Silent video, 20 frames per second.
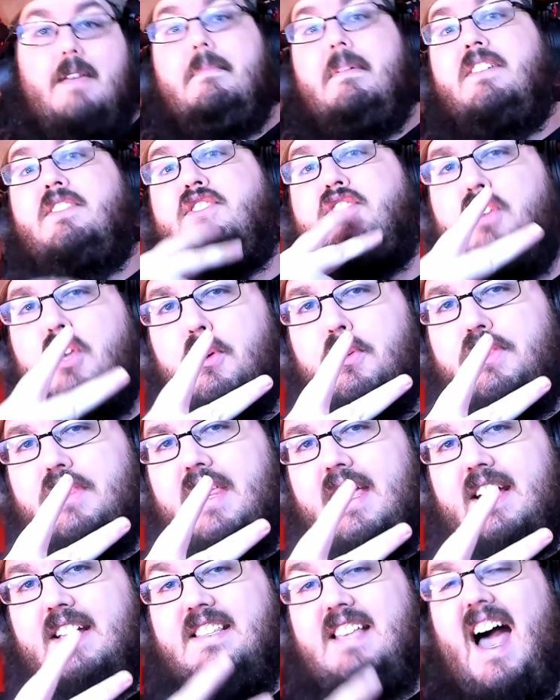That means two
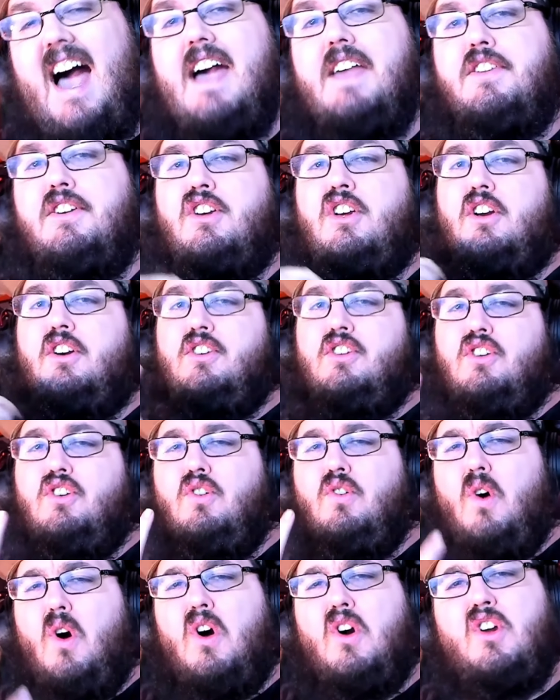things: either you're
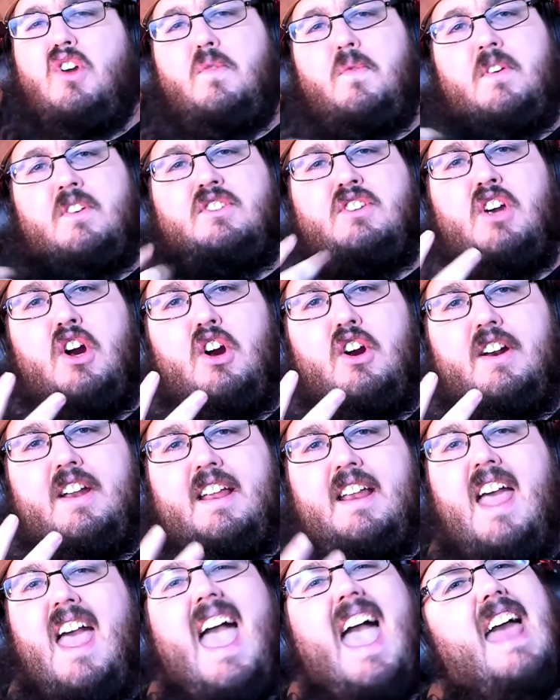new or you're
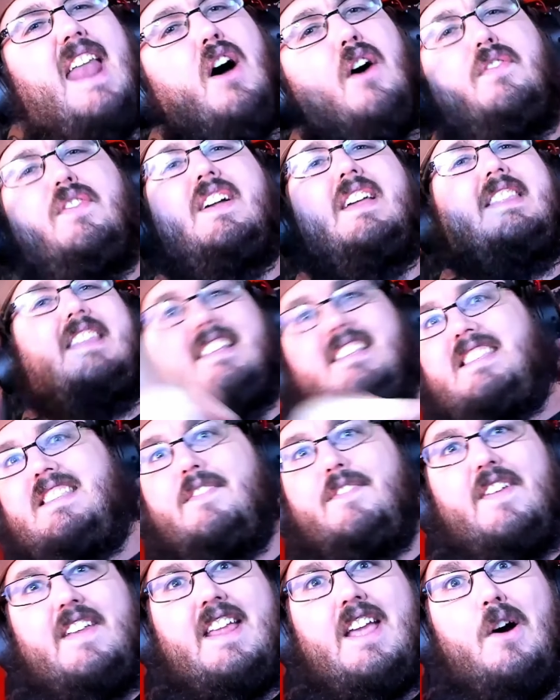returning. And hopefully this is
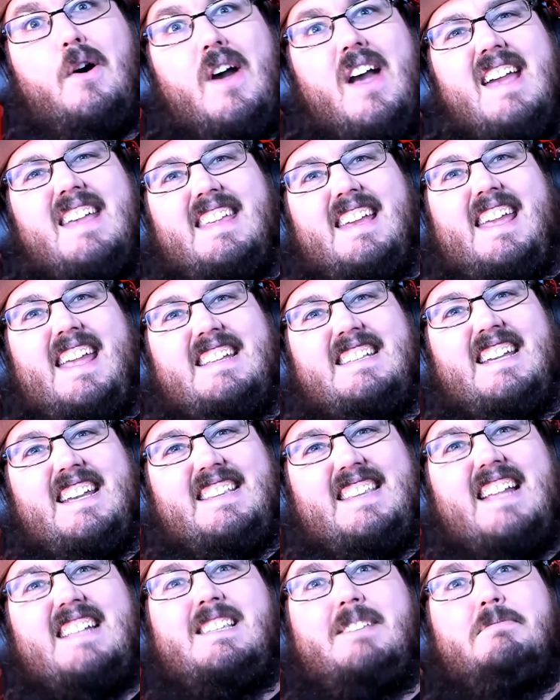the video that gets
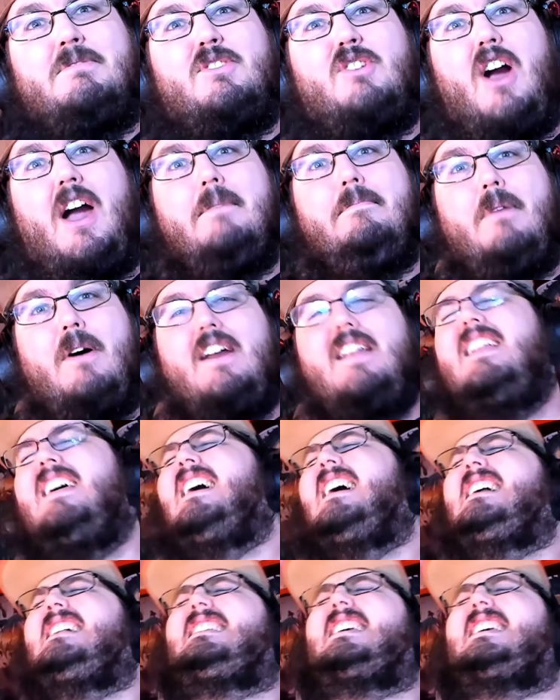you that subscribe button.